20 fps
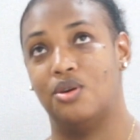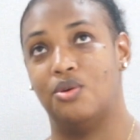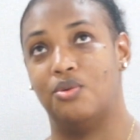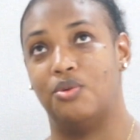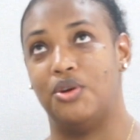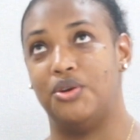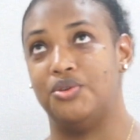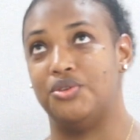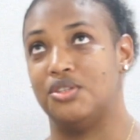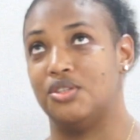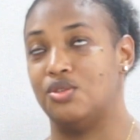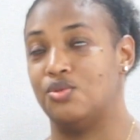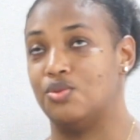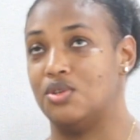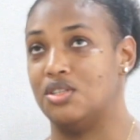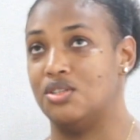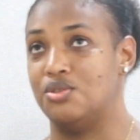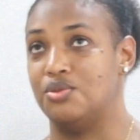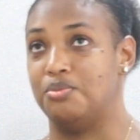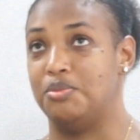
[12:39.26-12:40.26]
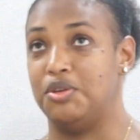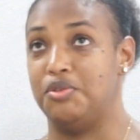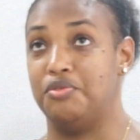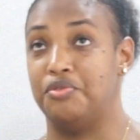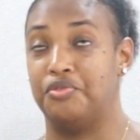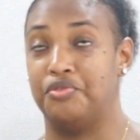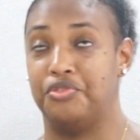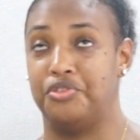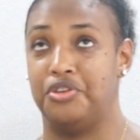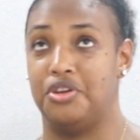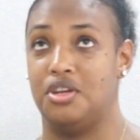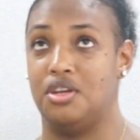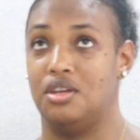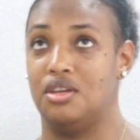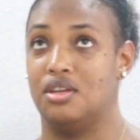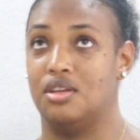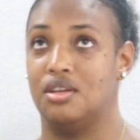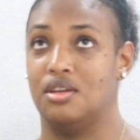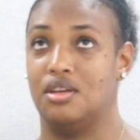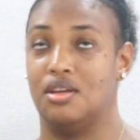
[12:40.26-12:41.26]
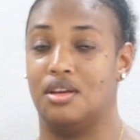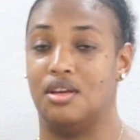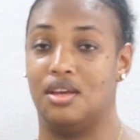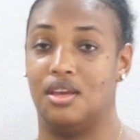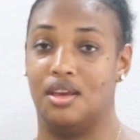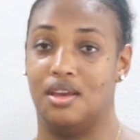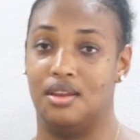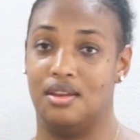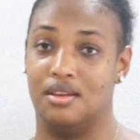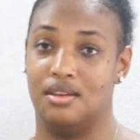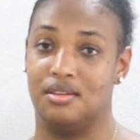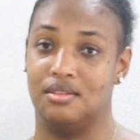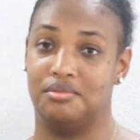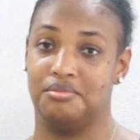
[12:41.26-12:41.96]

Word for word: where you just want to be free again.